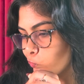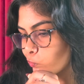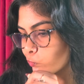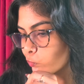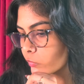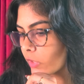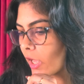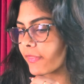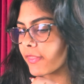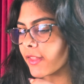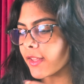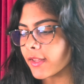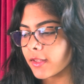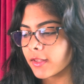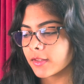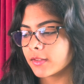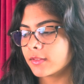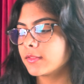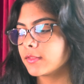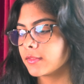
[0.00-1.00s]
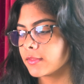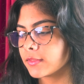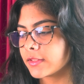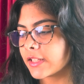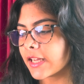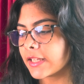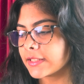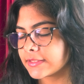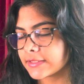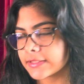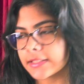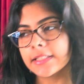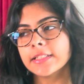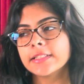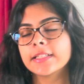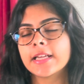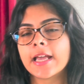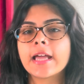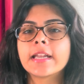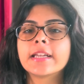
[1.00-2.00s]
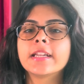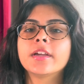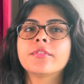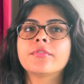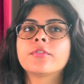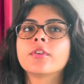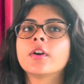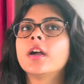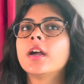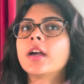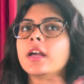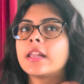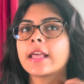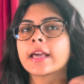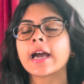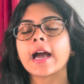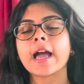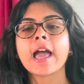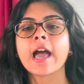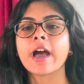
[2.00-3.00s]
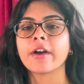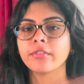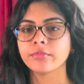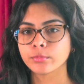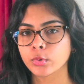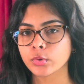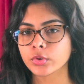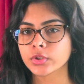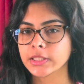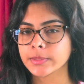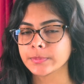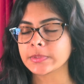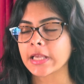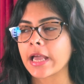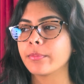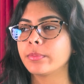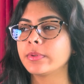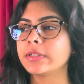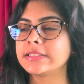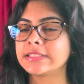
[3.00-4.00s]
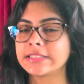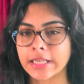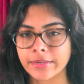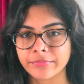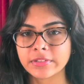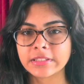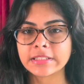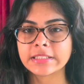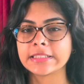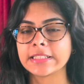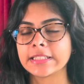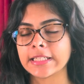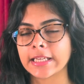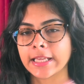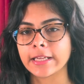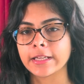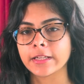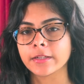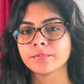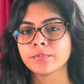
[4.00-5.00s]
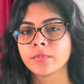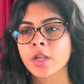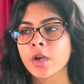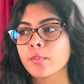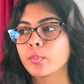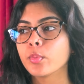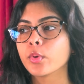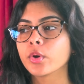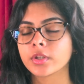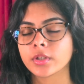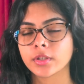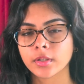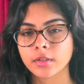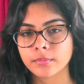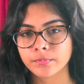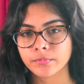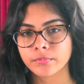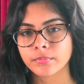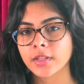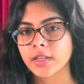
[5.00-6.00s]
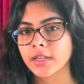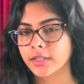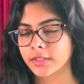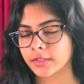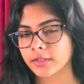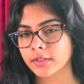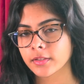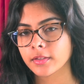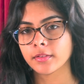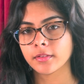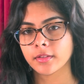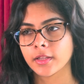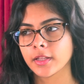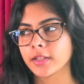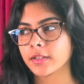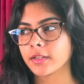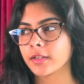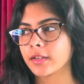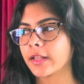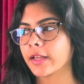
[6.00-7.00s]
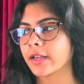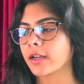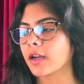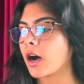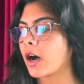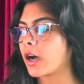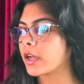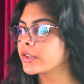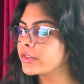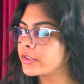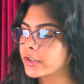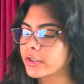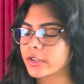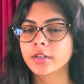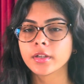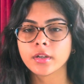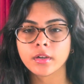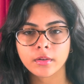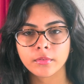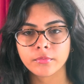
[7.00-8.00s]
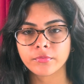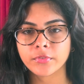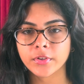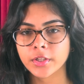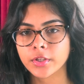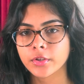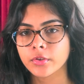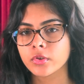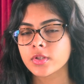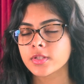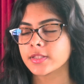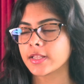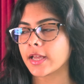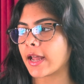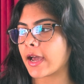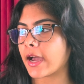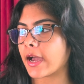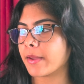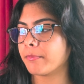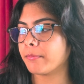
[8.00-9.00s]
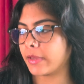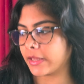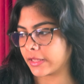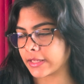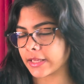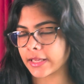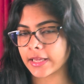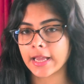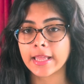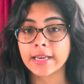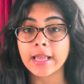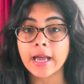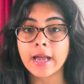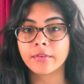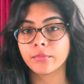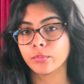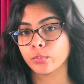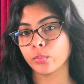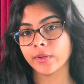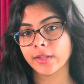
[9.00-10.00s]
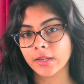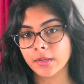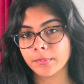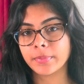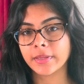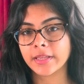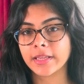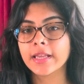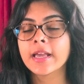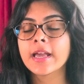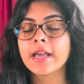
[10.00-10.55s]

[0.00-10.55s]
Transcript: I think that's it. And if like I have more tips, I will definitely like put it in like other videos that I'm making, and I will be